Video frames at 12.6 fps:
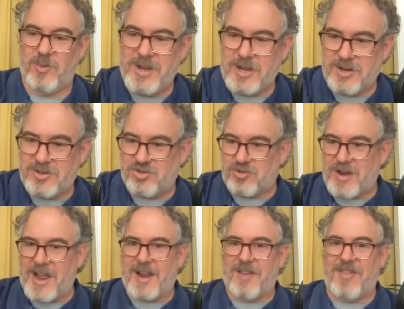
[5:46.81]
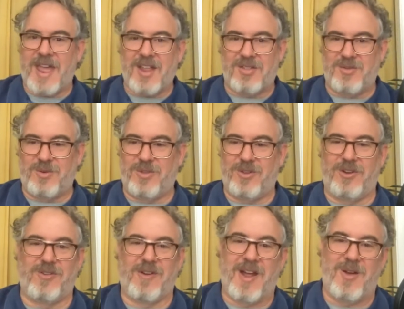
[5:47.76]
We could drag that through the
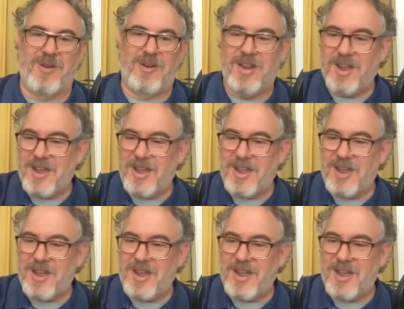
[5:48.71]
ground.